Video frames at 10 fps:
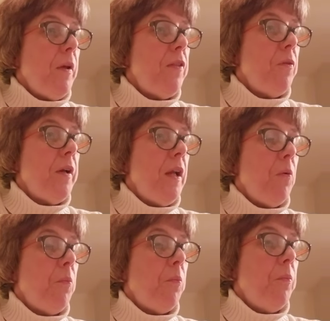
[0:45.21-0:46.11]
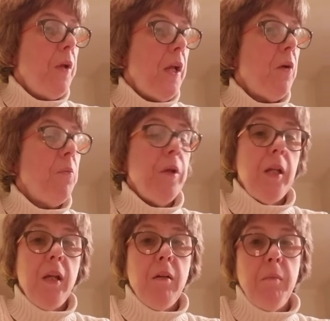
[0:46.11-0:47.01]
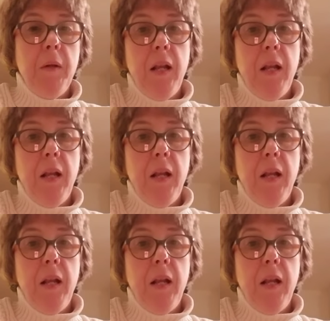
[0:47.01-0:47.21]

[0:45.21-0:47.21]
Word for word: with or near, near William.